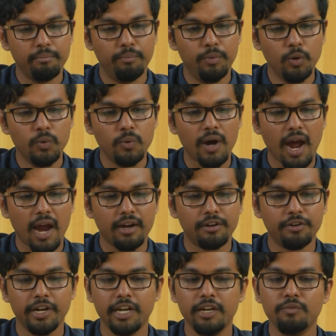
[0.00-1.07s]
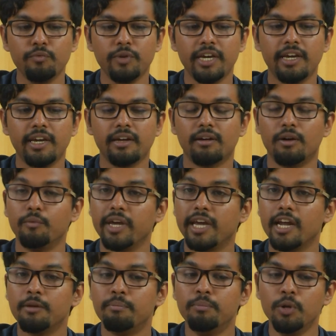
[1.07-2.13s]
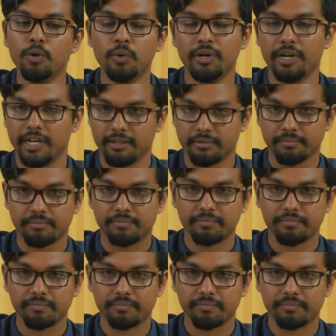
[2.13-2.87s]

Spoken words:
blue and green, we get blue green,